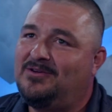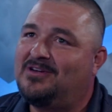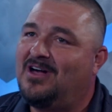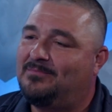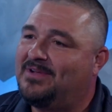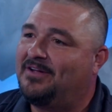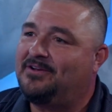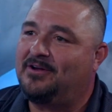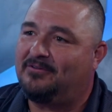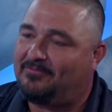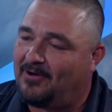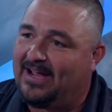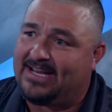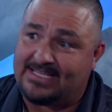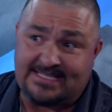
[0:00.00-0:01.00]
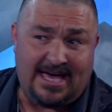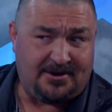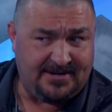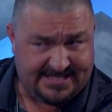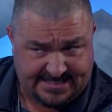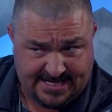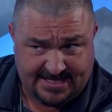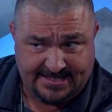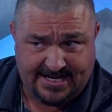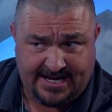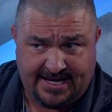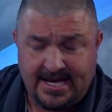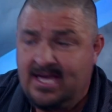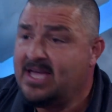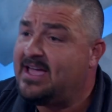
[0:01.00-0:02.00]
come down here Friday, Saturday,
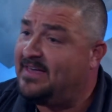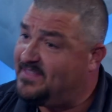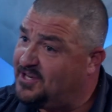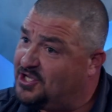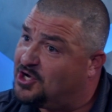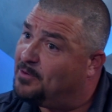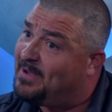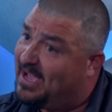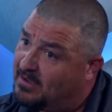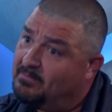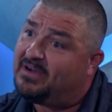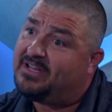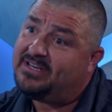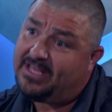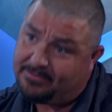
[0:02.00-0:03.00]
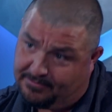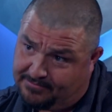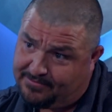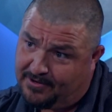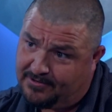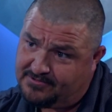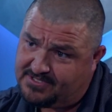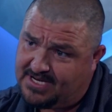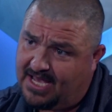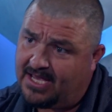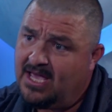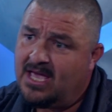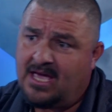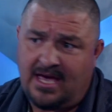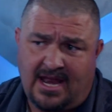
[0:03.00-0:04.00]
Sunday, and then you go back Monday through Thursday.
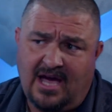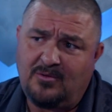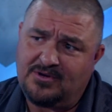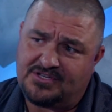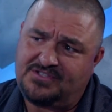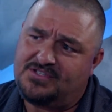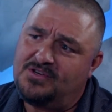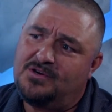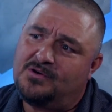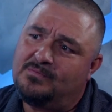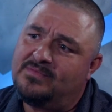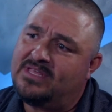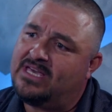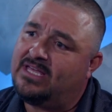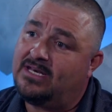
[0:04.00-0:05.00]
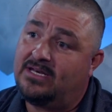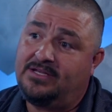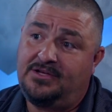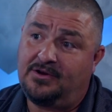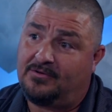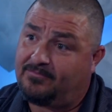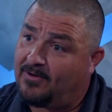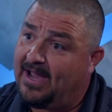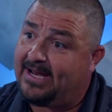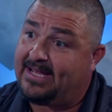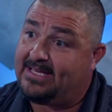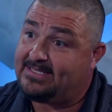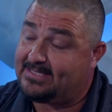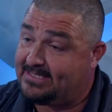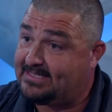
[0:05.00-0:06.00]
And I would assume that,
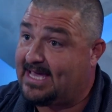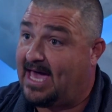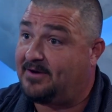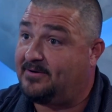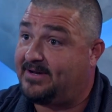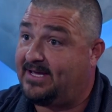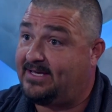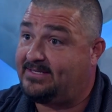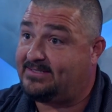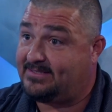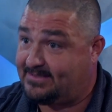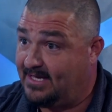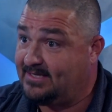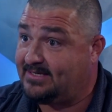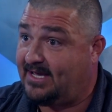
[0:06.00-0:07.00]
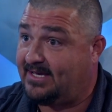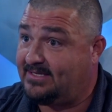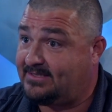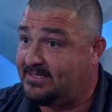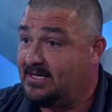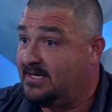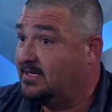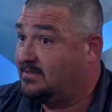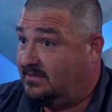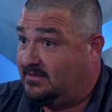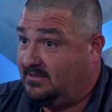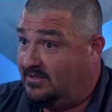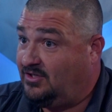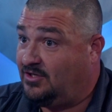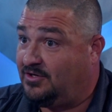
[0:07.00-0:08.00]
Fridays and Saturdays and Sundays,
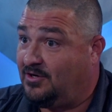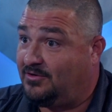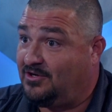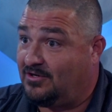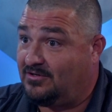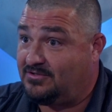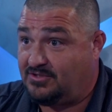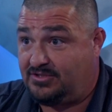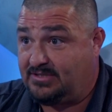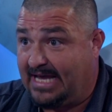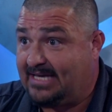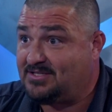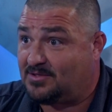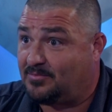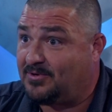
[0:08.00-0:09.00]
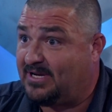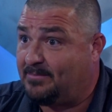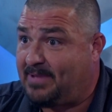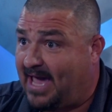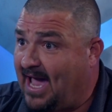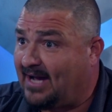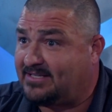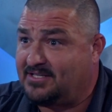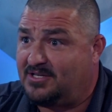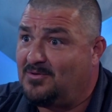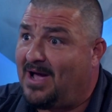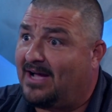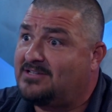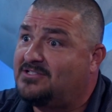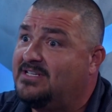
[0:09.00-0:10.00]
your days are pretty packed. Do you
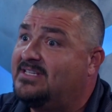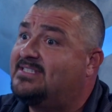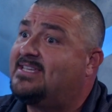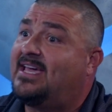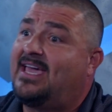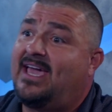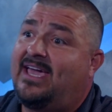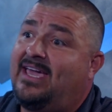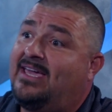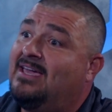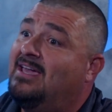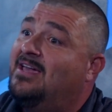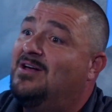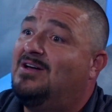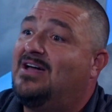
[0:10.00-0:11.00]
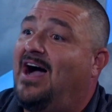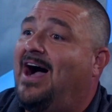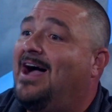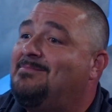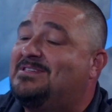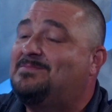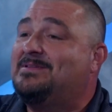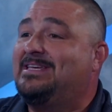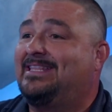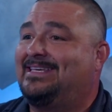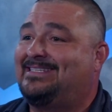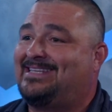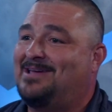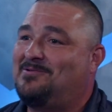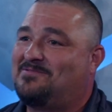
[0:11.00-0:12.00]
actually say, hey, I'm spending
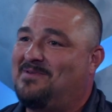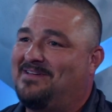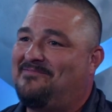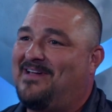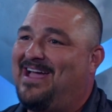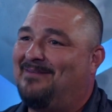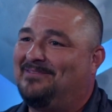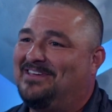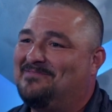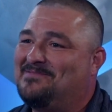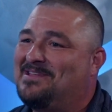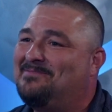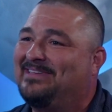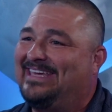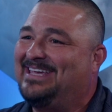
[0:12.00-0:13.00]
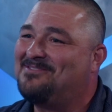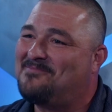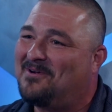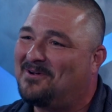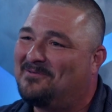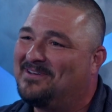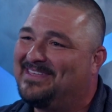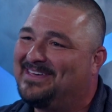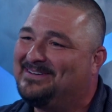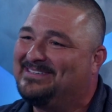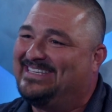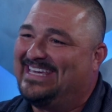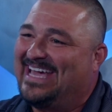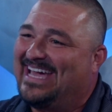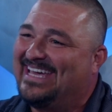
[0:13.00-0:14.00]
this day with my family? Have you been able to earmark one of
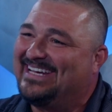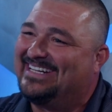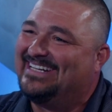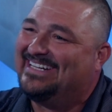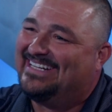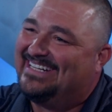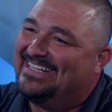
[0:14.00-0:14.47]
those yet? Or?